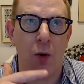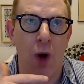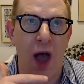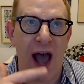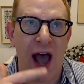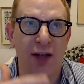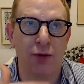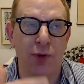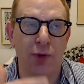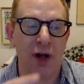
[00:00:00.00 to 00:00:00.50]

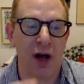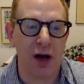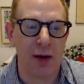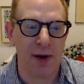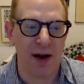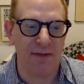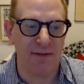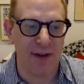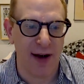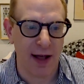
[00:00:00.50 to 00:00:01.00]
as we talk
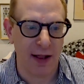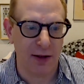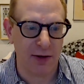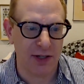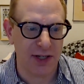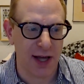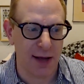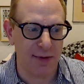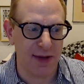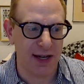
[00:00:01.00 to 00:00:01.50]
about
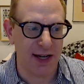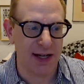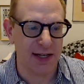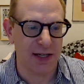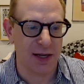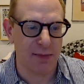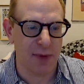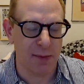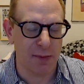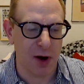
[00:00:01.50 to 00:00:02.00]

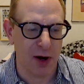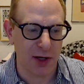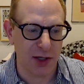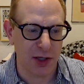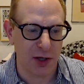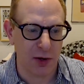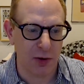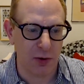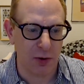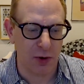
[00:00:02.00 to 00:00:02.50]
philo-Semitism, I'm
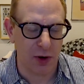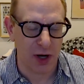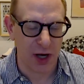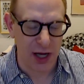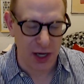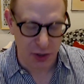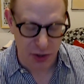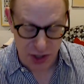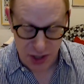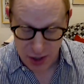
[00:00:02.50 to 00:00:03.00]
also
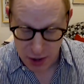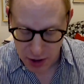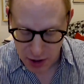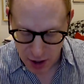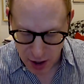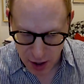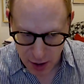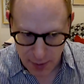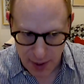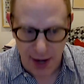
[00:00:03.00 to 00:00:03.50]
interested to
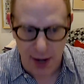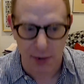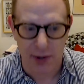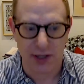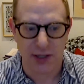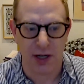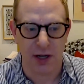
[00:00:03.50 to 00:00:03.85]
talk about how it's